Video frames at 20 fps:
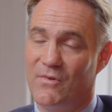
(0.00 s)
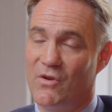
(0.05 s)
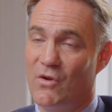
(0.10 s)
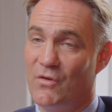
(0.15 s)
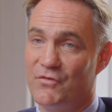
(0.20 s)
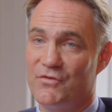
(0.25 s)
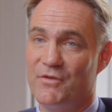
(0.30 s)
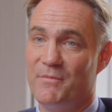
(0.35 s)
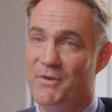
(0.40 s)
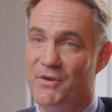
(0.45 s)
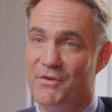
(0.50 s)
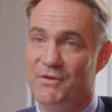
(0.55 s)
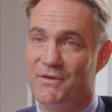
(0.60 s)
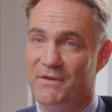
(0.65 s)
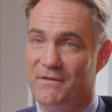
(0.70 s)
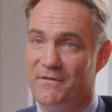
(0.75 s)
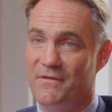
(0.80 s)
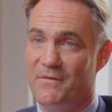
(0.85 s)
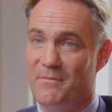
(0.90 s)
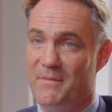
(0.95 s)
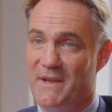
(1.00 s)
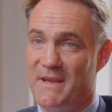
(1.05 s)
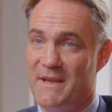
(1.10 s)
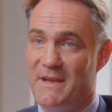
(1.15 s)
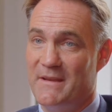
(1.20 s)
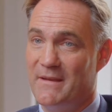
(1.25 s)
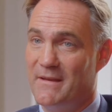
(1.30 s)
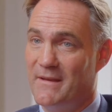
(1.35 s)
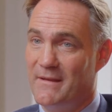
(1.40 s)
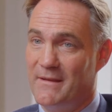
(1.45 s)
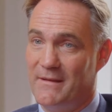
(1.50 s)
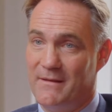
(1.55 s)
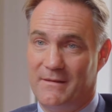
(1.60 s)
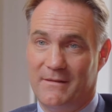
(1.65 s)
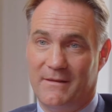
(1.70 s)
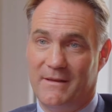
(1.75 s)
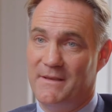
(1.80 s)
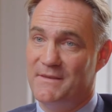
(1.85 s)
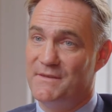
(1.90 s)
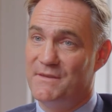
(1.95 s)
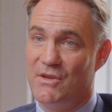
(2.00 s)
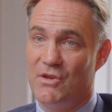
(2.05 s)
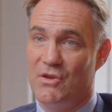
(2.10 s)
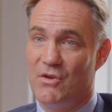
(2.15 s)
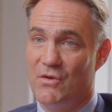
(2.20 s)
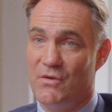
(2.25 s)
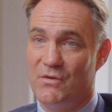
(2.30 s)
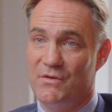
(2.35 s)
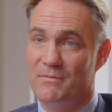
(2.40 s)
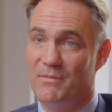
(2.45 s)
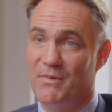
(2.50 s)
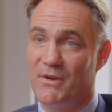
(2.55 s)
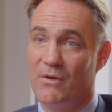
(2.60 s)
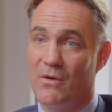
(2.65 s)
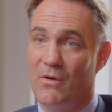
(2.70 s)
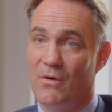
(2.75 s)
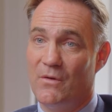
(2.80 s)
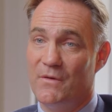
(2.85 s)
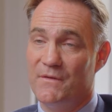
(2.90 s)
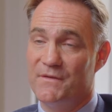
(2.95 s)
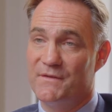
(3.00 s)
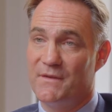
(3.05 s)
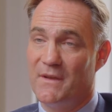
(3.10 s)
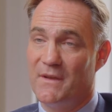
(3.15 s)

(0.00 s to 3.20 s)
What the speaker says: Contribution for me is huge, because